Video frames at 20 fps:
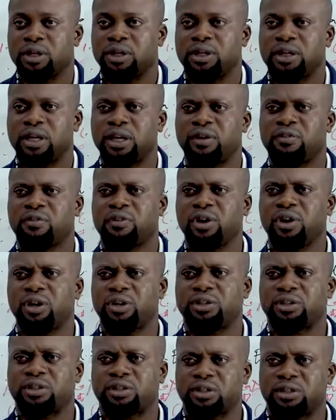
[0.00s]
Then, of
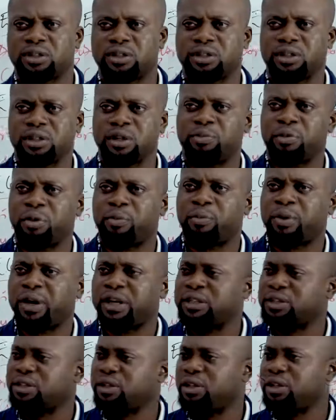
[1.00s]
course, improper
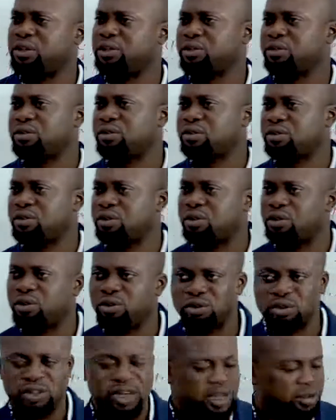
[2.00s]
installations or
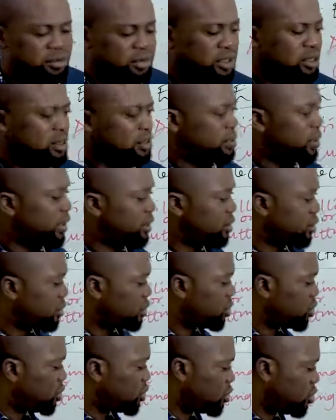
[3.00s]
use, like we said about
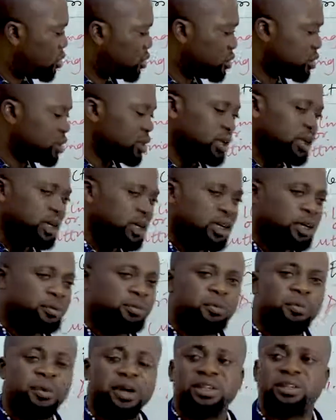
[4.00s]
shortcut,
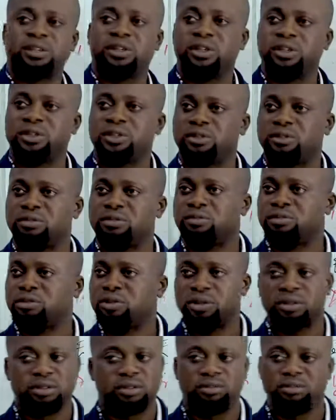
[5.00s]
improper installation,
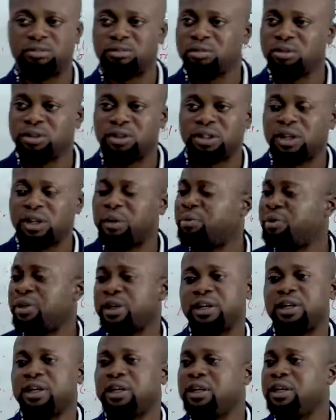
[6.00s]
just do it
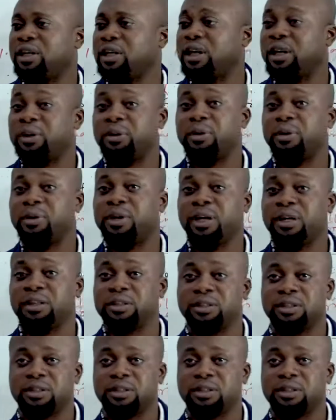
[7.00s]
temporarily and all that.